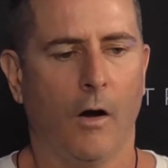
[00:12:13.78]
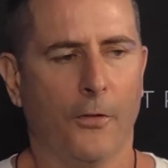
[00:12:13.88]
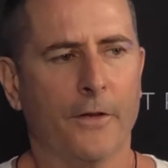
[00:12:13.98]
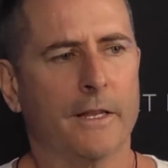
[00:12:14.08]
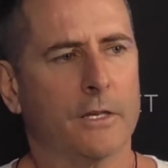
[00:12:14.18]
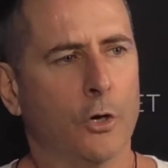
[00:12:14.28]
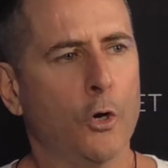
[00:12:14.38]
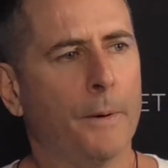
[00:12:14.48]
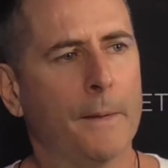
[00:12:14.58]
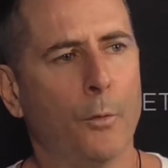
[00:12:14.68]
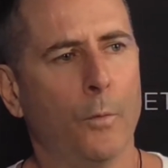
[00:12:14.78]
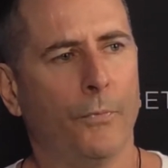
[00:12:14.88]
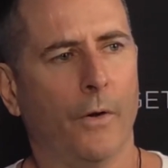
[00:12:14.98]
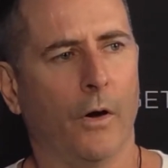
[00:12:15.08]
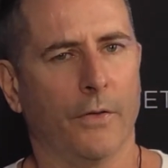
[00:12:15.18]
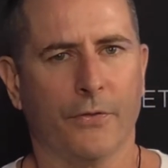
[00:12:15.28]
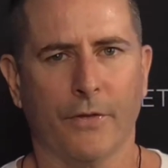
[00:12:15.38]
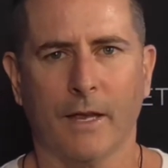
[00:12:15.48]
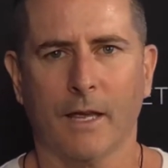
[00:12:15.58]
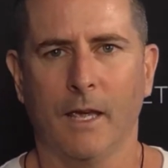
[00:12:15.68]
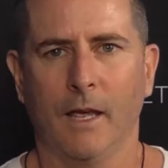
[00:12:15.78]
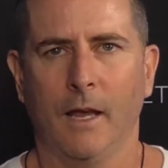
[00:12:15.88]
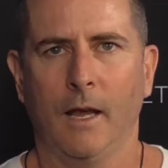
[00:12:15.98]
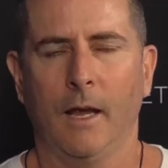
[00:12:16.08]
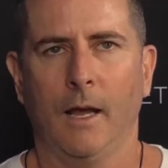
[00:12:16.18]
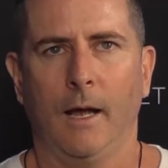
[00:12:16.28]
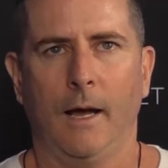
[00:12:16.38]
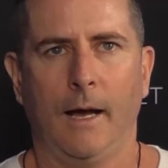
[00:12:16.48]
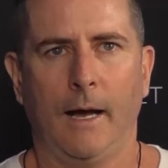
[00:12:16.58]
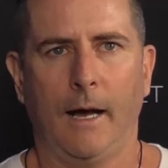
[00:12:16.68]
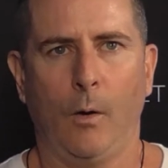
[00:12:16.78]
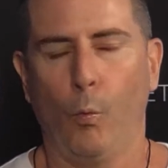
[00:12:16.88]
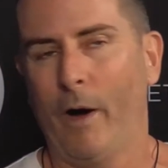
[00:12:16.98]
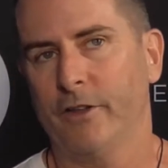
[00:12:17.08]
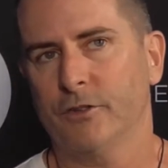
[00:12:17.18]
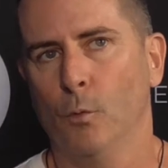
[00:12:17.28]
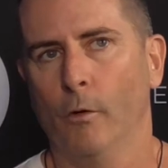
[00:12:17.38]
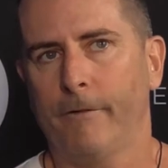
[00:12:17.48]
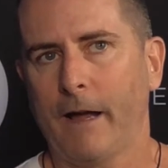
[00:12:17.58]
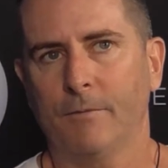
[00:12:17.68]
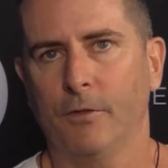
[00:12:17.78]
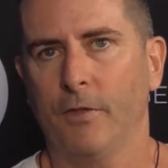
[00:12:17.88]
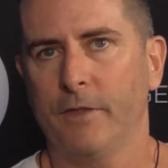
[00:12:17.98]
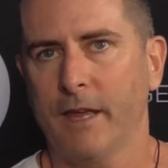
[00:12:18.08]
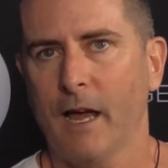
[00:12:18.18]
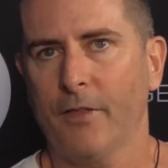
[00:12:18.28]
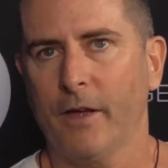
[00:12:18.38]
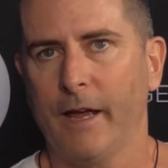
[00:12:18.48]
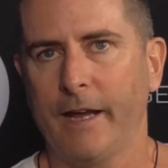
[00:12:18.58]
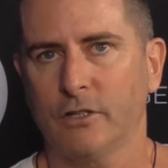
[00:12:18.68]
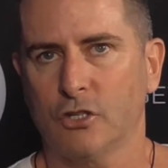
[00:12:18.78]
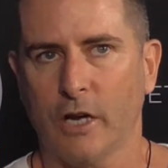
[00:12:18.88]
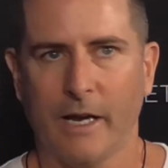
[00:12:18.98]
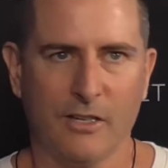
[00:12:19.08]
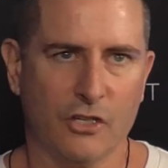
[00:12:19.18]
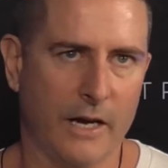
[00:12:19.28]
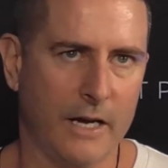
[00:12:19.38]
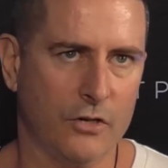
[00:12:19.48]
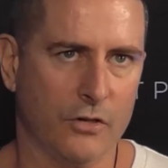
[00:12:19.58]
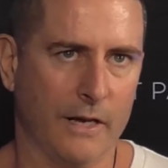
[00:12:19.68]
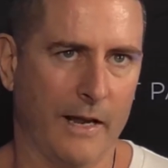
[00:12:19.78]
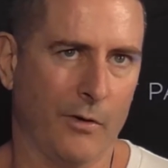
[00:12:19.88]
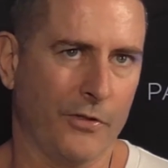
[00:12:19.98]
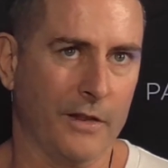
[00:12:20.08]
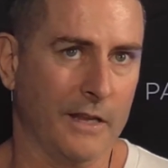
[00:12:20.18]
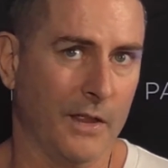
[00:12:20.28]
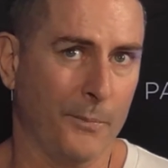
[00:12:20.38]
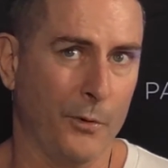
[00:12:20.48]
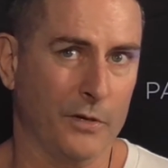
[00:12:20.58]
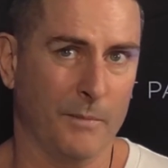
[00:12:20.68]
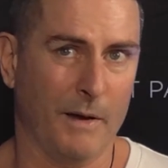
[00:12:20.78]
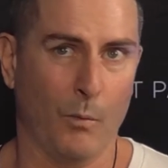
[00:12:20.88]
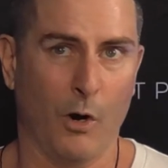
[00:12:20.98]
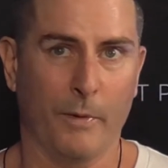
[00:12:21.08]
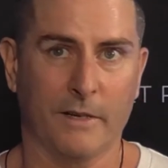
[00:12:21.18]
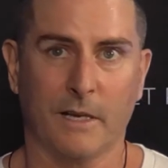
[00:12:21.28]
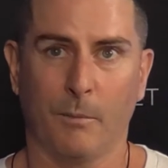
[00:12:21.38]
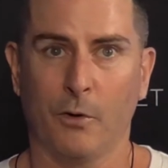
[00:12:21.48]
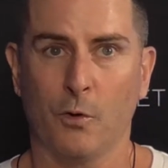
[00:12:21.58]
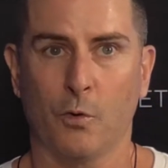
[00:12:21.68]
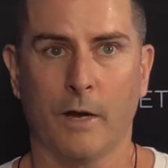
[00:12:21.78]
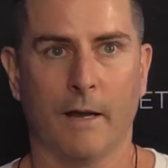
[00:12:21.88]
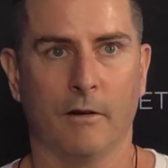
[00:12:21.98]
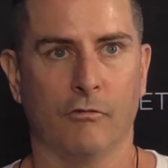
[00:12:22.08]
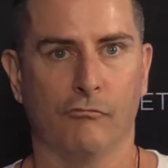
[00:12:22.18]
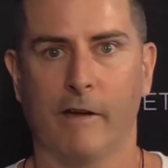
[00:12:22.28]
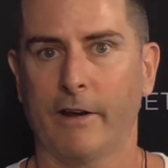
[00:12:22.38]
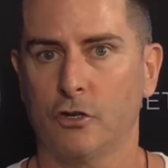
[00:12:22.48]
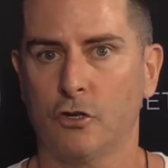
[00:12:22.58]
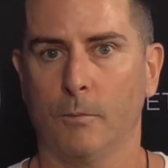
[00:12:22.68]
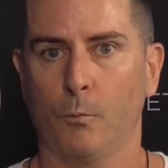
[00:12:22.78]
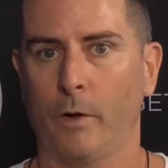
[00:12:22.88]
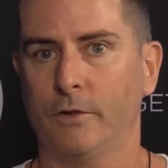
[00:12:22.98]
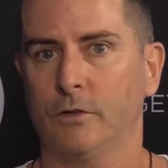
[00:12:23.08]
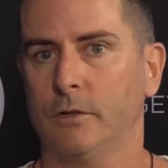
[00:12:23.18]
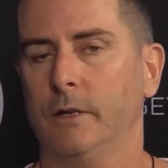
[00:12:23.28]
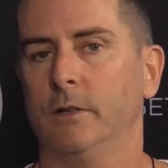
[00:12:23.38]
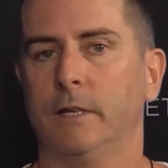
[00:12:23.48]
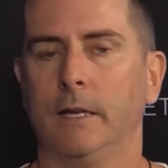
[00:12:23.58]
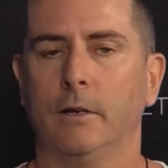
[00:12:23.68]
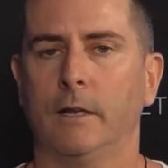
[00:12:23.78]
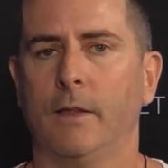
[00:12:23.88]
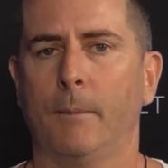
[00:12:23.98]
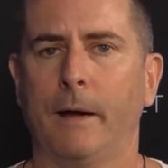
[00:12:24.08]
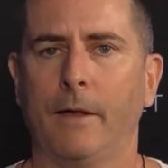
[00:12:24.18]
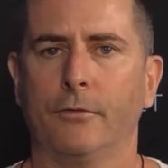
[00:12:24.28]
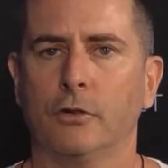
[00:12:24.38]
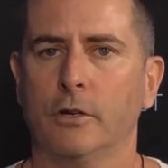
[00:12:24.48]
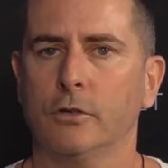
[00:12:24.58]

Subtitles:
I think there's 2 people. I think one is more favoured than the other as a change agent, and I think the other person may well be someone who can run a ship once it is headed down that path of change.